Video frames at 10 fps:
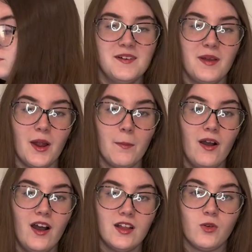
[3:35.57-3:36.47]
um,
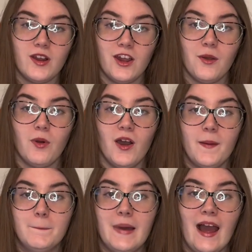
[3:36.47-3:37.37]
AirPods or AirPod
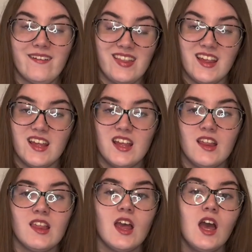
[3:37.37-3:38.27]

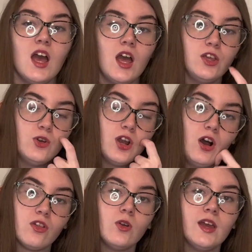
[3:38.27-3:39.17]
Maxes. You could
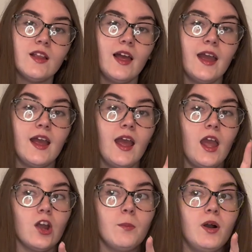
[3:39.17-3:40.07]
also get like
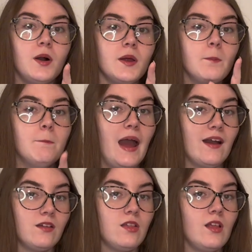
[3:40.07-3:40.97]
AirPod
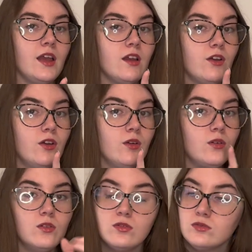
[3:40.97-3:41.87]
Max, like
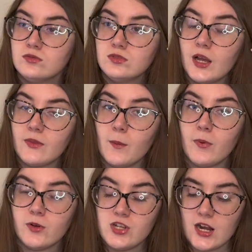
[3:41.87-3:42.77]
like the
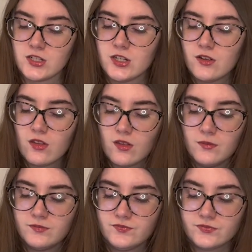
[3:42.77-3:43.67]
protectors. Are you trying
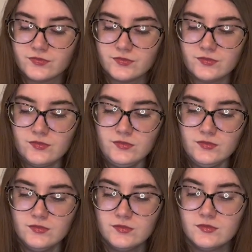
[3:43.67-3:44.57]
to shop for
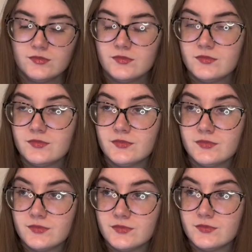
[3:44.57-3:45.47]
AirPods, AirPod
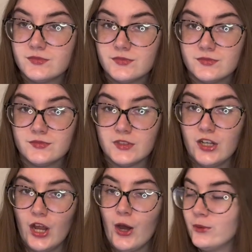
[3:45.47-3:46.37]
Maxes?
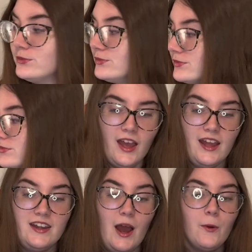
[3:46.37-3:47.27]
No.
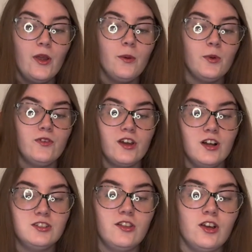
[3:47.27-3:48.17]
Okay, now we are moving
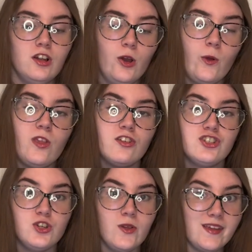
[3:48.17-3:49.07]
on to the clothes,
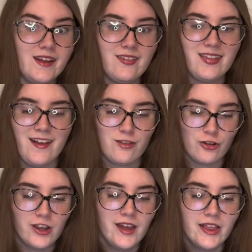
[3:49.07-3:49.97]
shoes, and
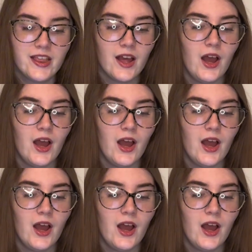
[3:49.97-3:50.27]
accessories.